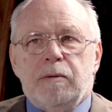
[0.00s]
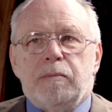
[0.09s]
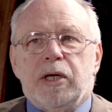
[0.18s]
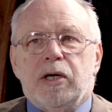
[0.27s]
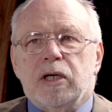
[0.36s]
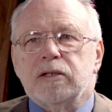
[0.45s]

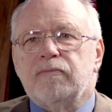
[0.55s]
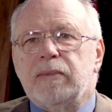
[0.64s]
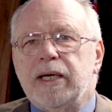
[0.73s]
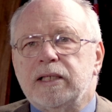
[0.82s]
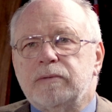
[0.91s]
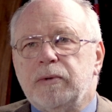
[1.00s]
Because of
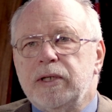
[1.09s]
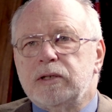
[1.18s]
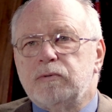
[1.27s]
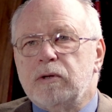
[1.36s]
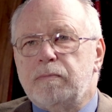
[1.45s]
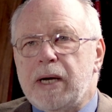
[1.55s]
my experience
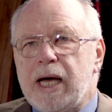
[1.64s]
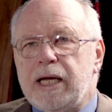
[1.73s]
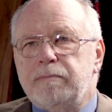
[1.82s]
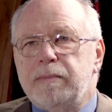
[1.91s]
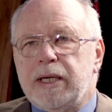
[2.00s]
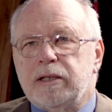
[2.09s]
with bad
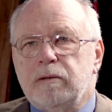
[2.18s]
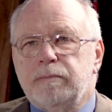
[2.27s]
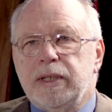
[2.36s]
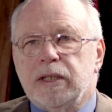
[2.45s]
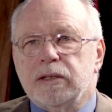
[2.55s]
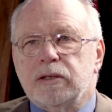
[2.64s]
medical
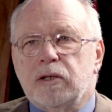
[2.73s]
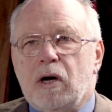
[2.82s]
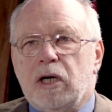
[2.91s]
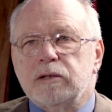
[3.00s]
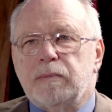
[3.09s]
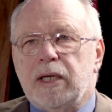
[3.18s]
bills
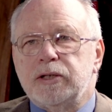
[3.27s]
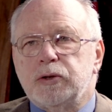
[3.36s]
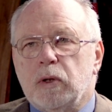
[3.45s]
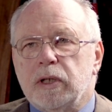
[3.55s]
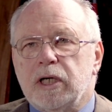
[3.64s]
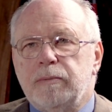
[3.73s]
caused by
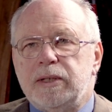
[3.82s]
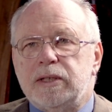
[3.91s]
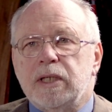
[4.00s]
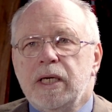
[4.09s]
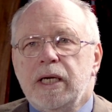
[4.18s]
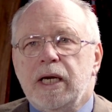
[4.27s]
shortcomings
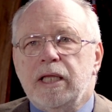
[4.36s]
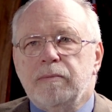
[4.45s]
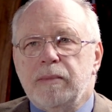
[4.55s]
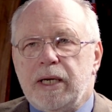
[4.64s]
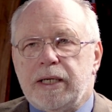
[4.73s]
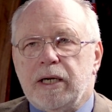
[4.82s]
in the
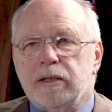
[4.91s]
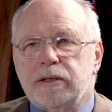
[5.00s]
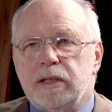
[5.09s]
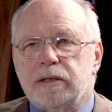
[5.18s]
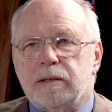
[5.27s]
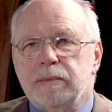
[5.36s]
Medicare
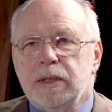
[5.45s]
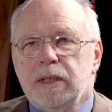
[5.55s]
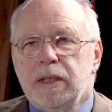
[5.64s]
system,